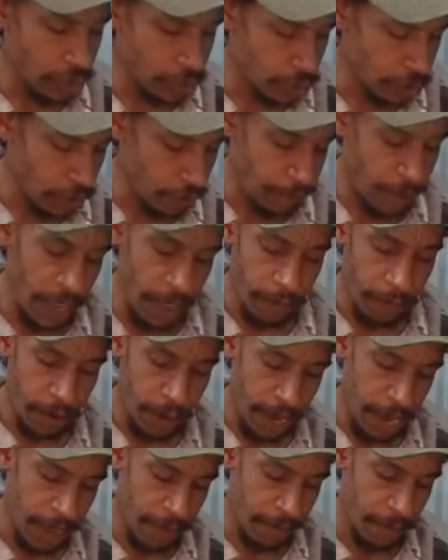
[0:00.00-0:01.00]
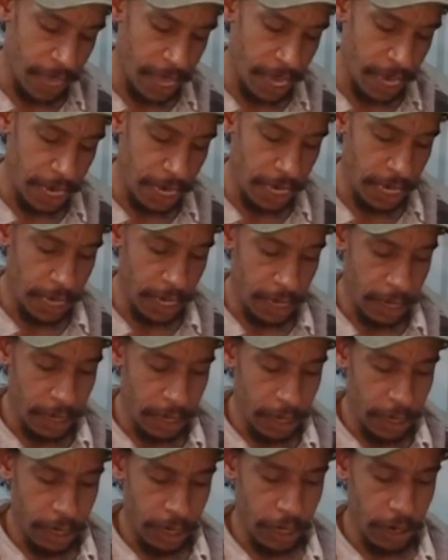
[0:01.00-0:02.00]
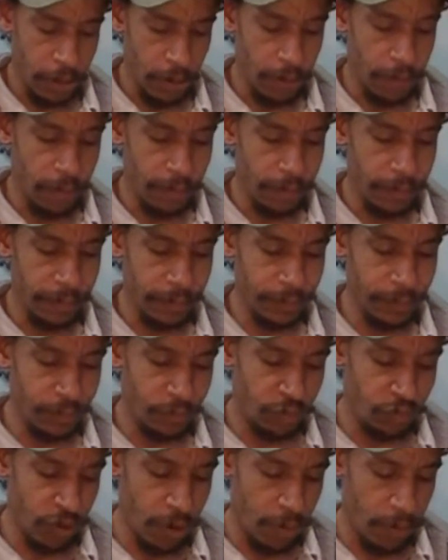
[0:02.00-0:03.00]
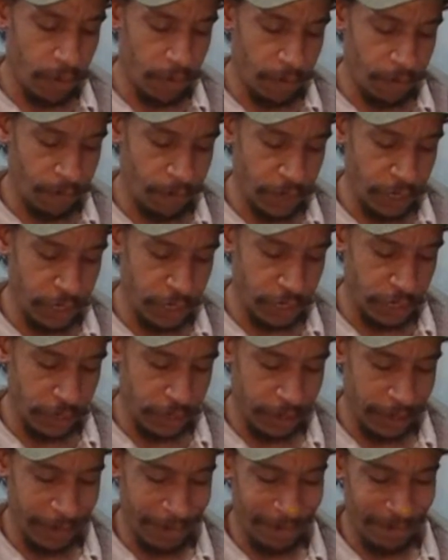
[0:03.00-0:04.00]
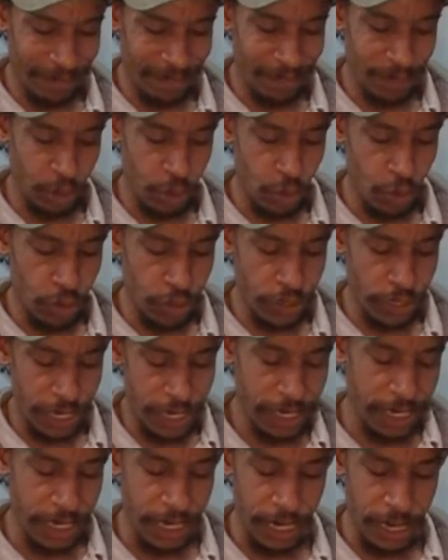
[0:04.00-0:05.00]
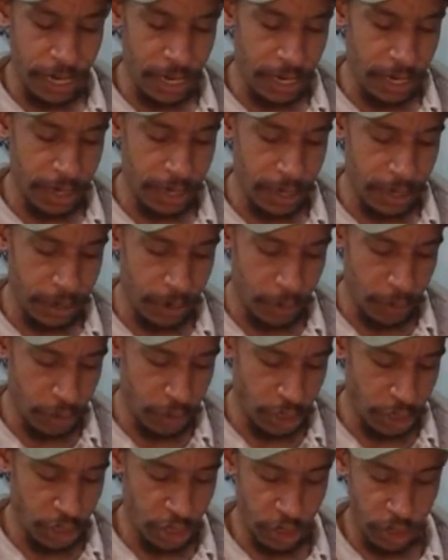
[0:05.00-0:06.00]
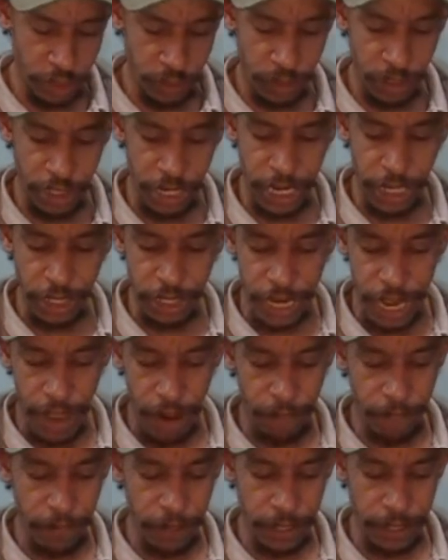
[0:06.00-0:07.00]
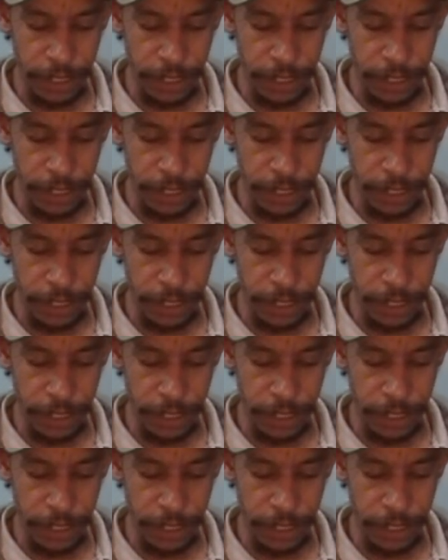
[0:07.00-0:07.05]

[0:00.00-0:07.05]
So if you ever have any, you know, treble fish lures that need their hooks changed out for the